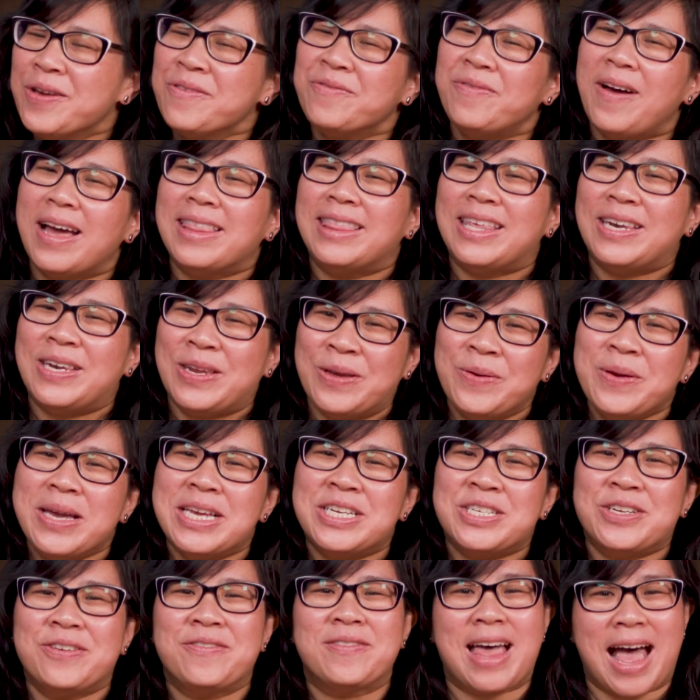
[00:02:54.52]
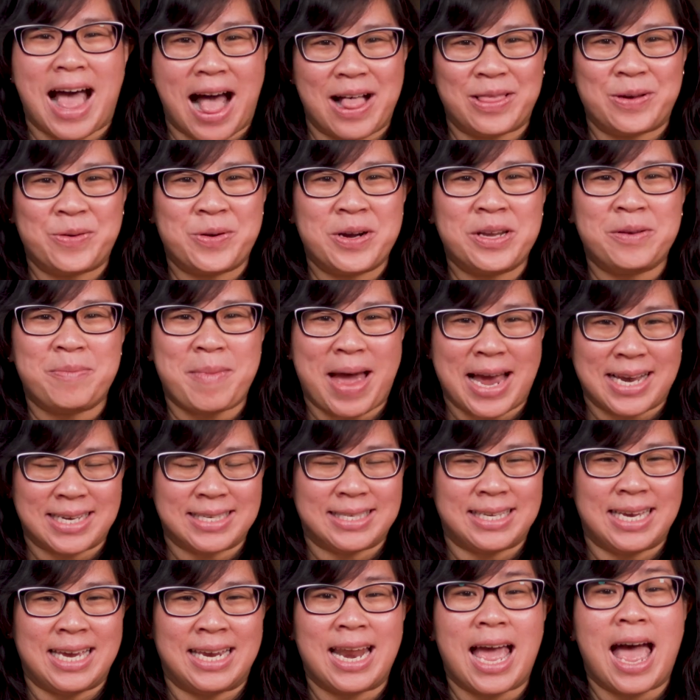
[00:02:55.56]
can find the new issue of the Hello World
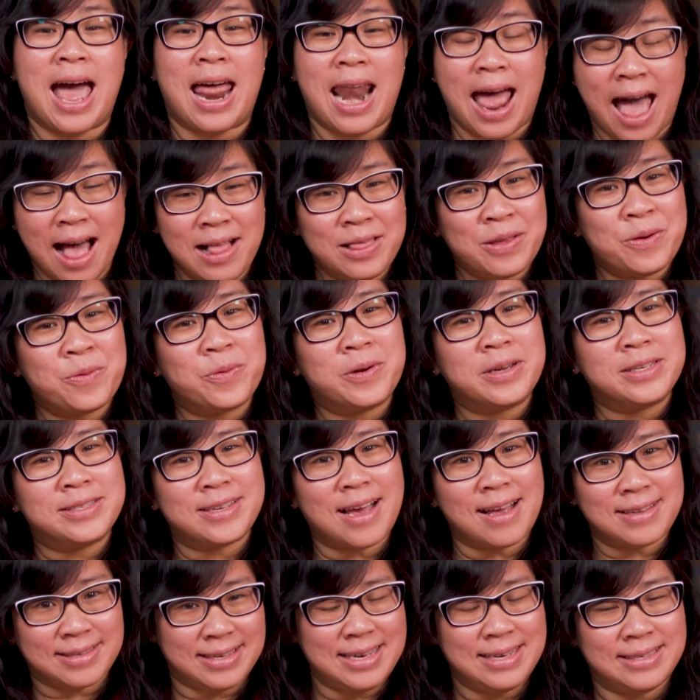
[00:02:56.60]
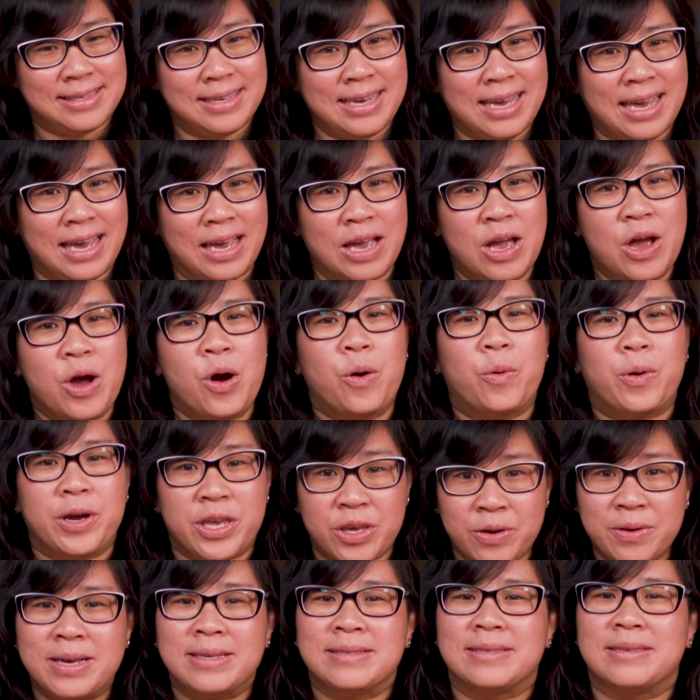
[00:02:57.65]
magazine at helloworld.cc, where
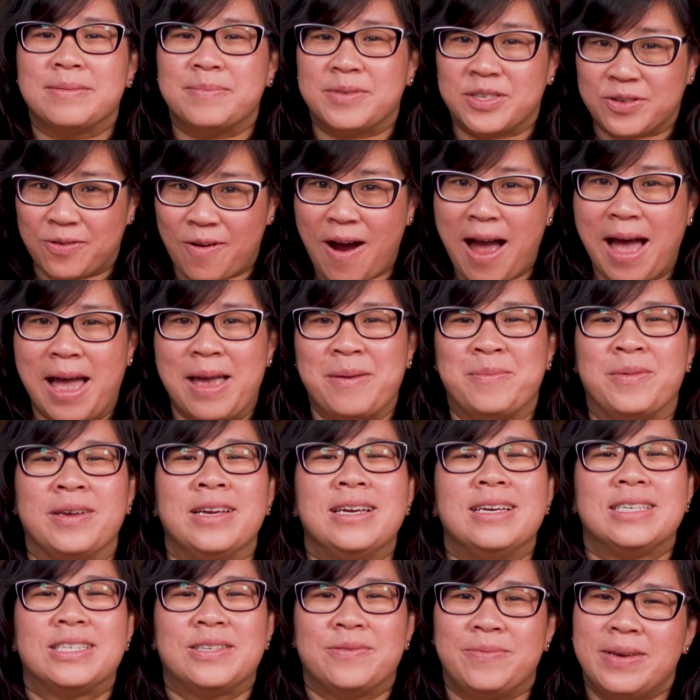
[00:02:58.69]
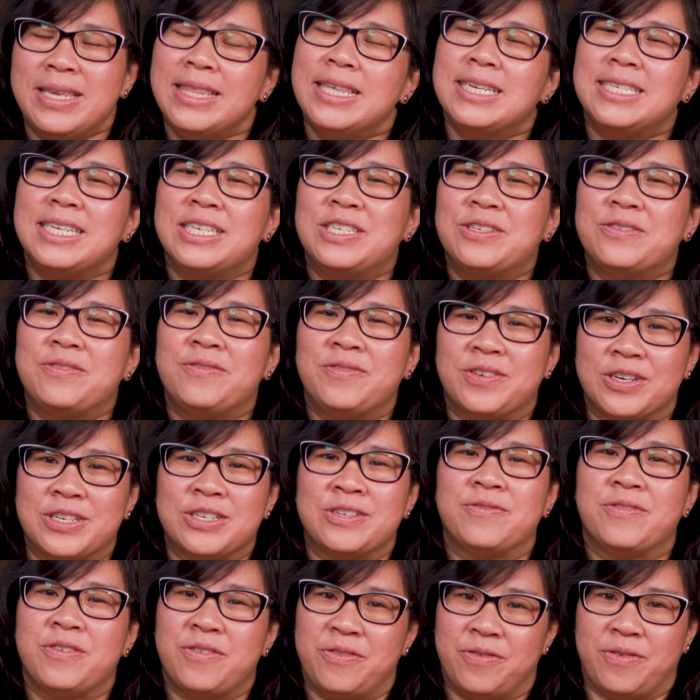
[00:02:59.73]
you can subscribe to read the digital version
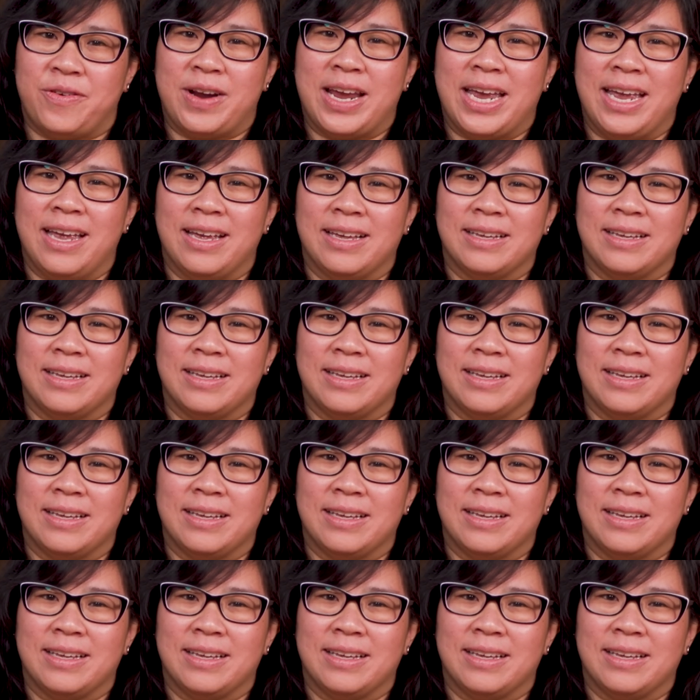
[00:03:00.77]
for free.